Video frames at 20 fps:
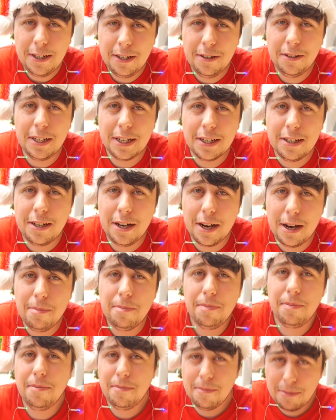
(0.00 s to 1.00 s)
till next
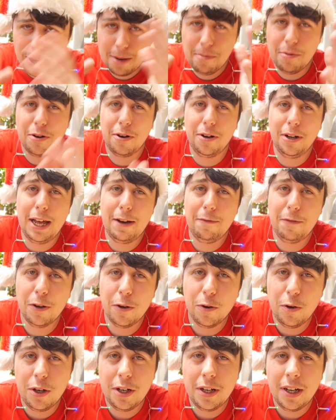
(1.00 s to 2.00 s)
time, hope you're all
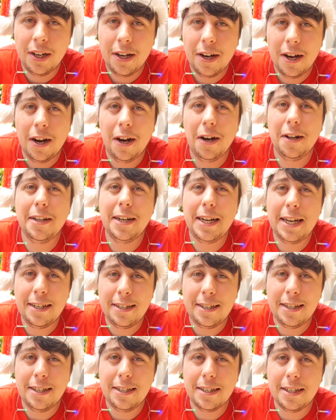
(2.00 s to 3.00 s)
having a good
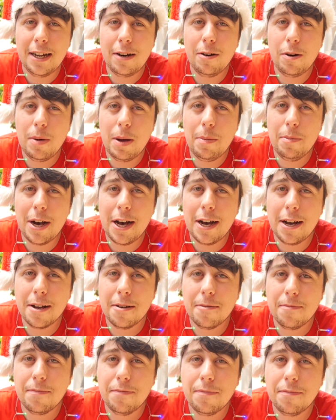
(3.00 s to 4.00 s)
holiday season, and
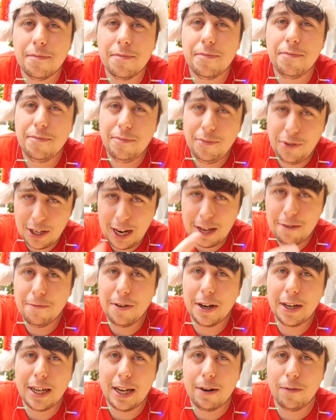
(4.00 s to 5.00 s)
remember, stay
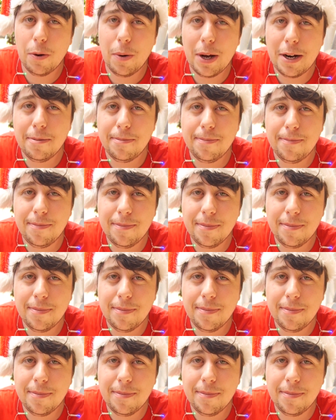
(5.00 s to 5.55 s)
funky, everyone.